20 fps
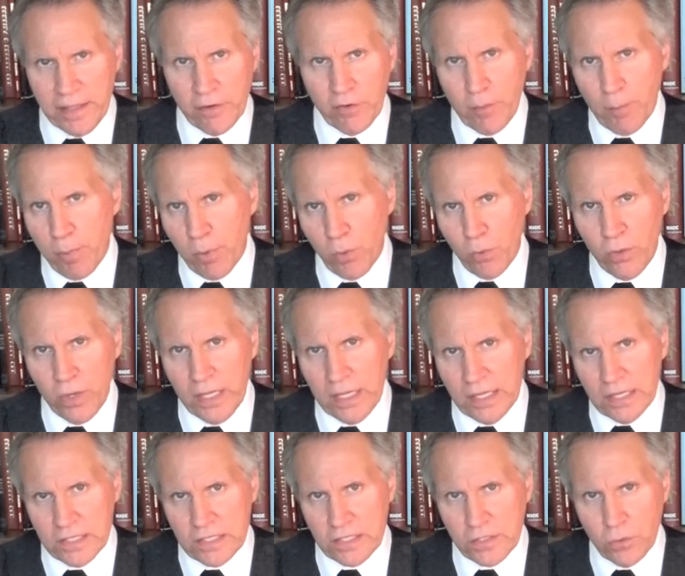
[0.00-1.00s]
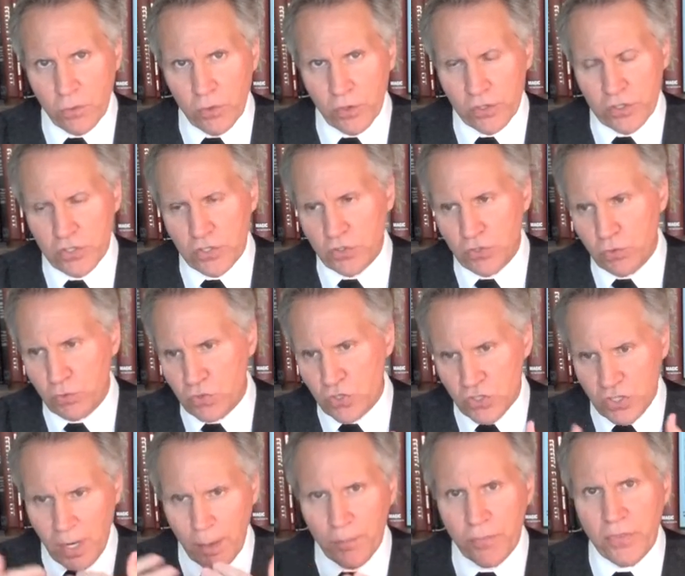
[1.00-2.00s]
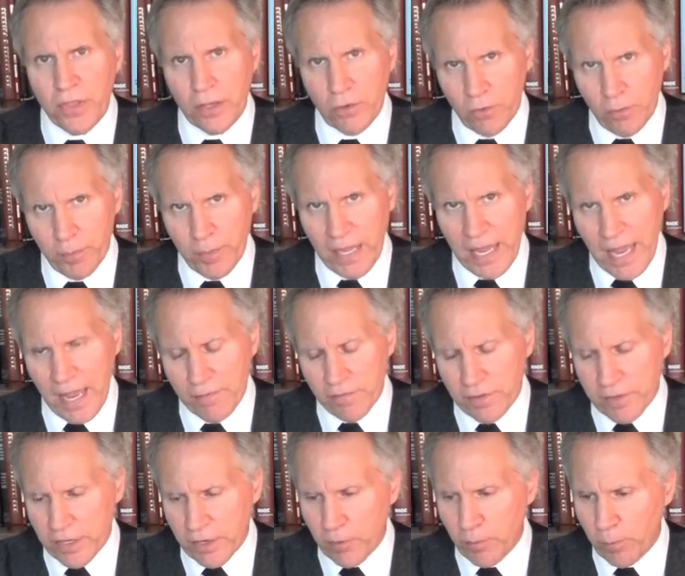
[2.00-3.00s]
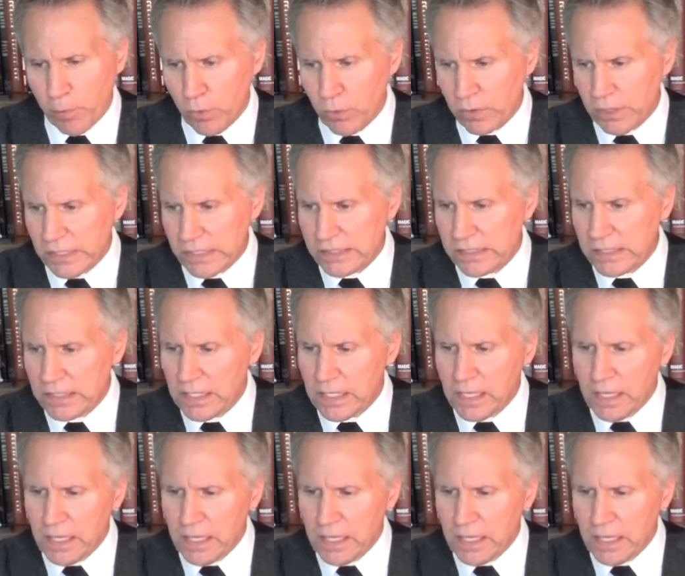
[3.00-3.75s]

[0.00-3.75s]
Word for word: their employees or to do something on behalf of their employees.